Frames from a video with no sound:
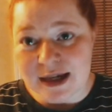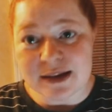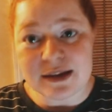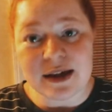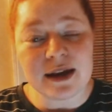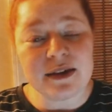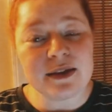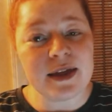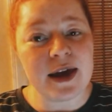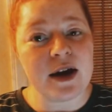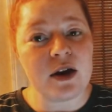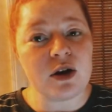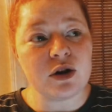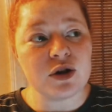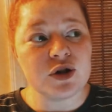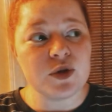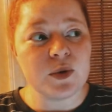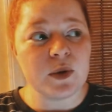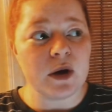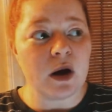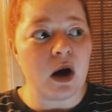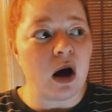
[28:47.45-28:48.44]
Like they are
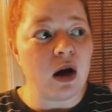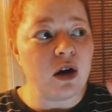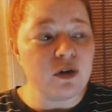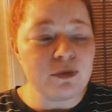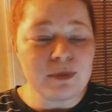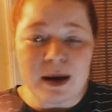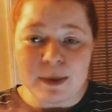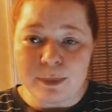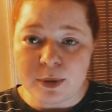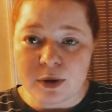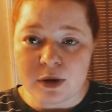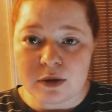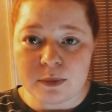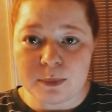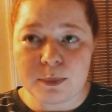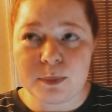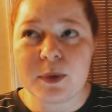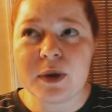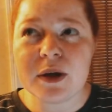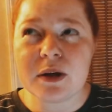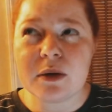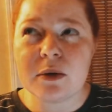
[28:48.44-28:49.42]
doing all of my book,
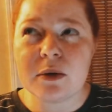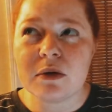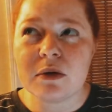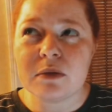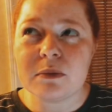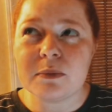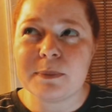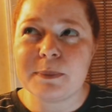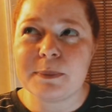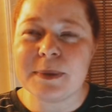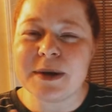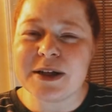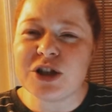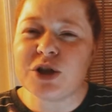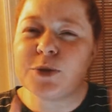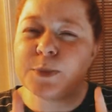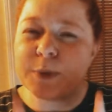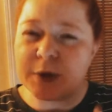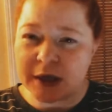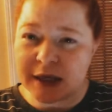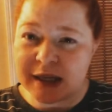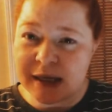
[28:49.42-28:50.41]
book bench
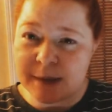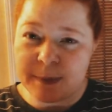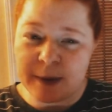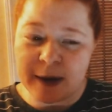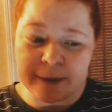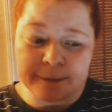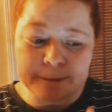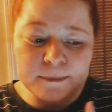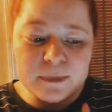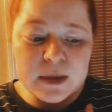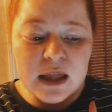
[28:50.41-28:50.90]
bookkeeping.